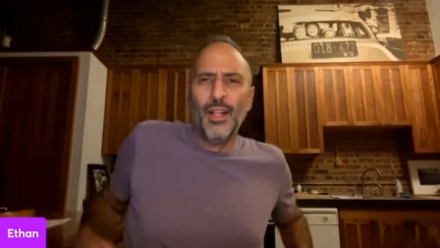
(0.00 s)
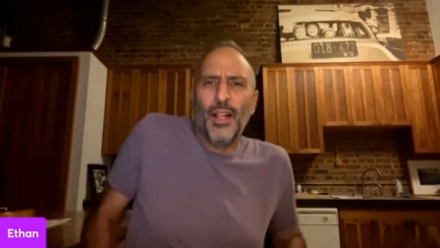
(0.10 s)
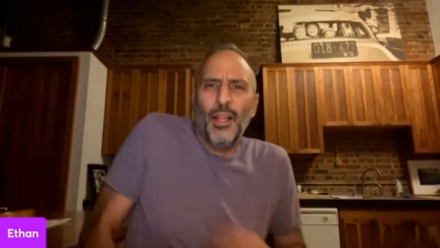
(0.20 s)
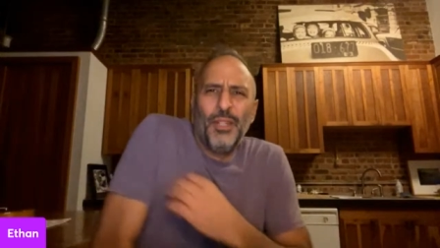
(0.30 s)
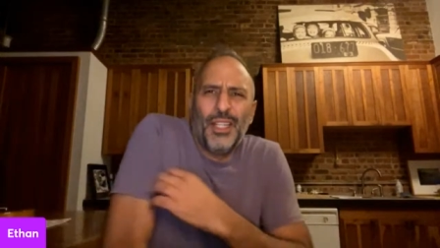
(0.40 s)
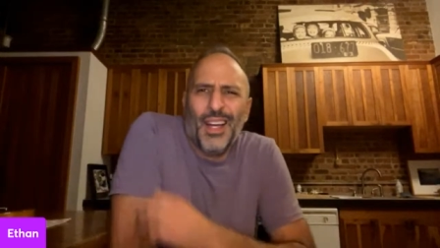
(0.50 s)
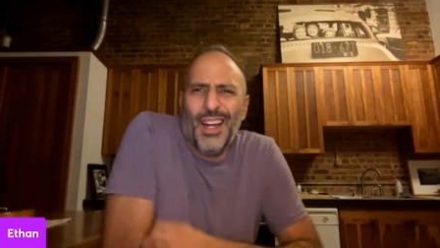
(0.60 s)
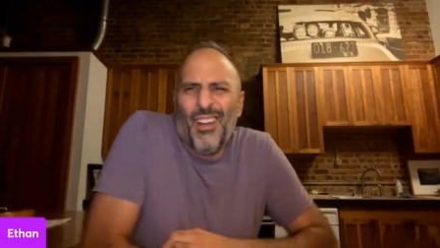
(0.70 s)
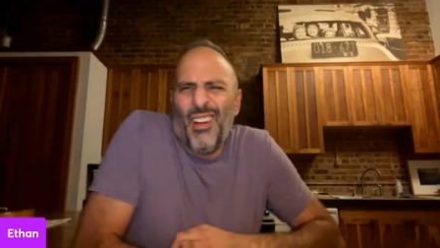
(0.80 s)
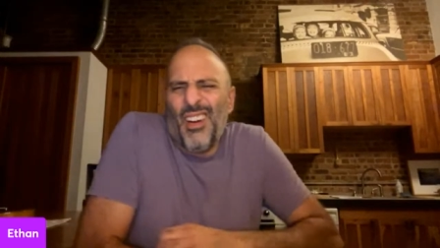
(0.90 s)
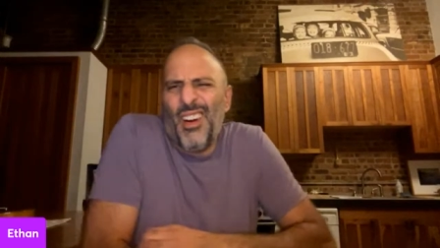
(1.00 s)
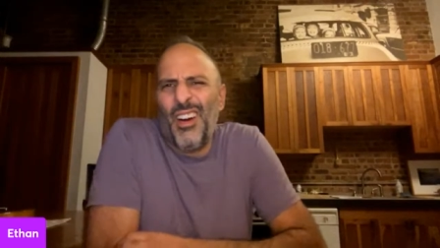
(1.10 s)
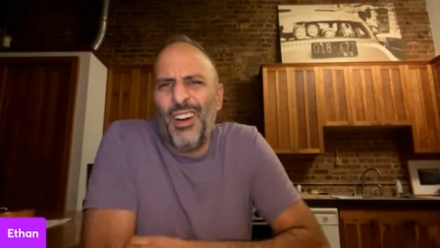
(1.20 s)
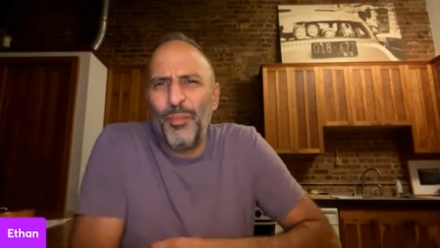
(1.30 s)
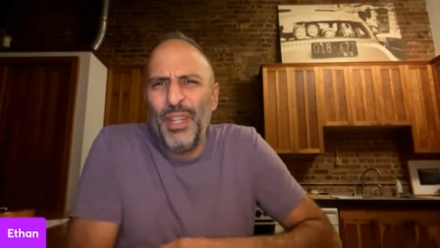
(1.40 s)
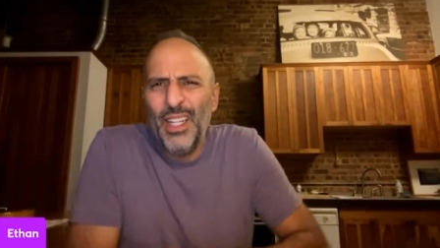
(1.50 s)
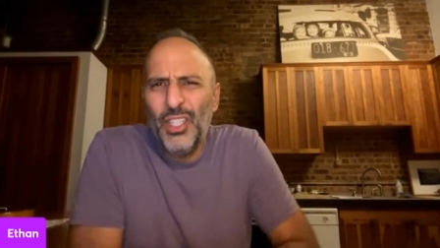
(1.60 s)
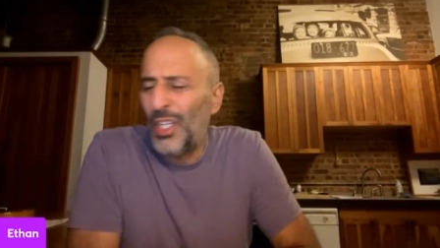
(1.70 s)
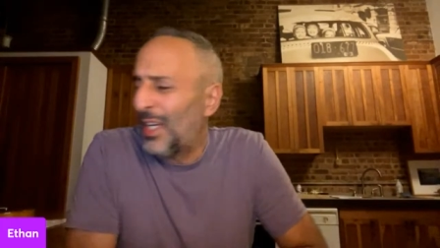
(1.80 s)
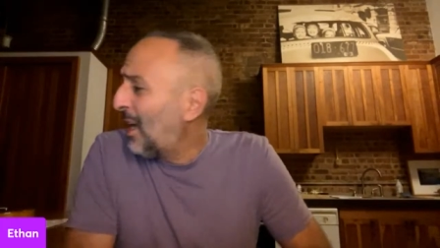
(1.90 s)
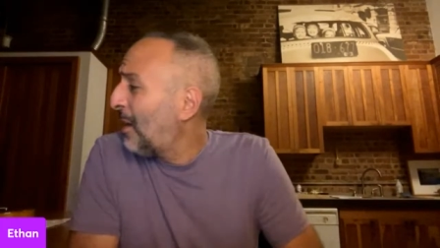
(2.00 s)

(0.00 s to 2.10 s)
Clementine. Oh, I'm itchy.